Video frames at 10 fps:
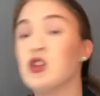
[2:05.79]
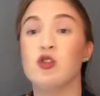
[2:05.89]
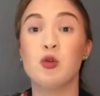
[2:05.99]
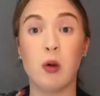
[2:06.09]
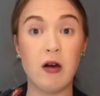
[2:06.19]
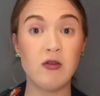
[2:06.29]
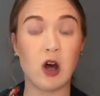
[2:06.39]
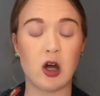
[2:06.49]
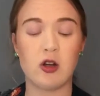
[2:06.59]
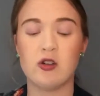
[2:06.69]

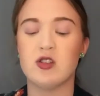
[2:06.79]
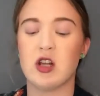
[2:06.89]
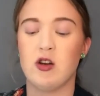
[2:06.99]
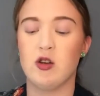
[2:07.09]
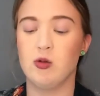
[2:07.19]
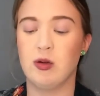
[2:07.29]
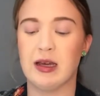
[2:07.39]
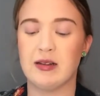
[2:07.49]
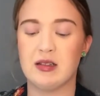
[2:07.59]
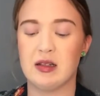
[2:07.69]
$12 and you
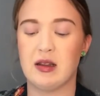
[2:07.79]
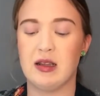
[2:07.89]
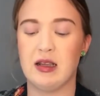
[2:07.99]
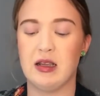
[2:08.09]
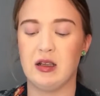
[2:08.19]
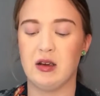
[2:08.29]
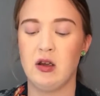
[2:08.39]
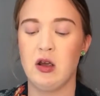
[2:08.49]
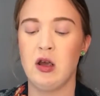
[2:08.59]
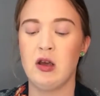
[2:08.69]
get the
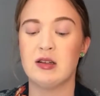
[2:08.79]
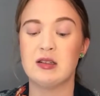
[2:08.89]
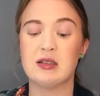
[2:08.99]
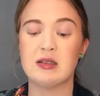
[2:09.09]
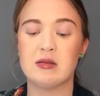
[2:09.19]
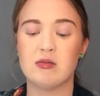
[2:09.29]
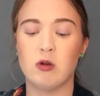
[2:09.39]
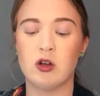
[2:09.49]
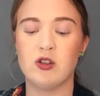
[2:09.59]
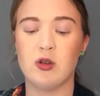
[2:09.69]

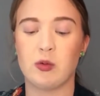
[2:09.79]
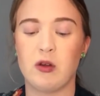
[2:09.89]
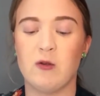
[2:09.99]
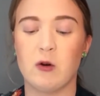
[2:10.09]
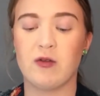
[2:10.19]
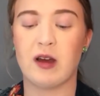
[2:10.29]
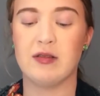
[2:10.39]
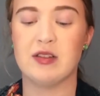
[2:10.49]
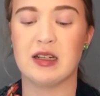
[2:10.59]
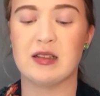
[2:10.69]
1, 2, 3, 4, 5,
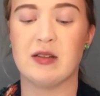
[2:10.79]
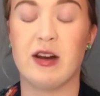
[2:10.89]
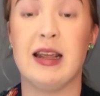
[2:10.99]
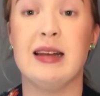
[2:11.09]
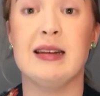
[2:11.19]
6, 7, 8,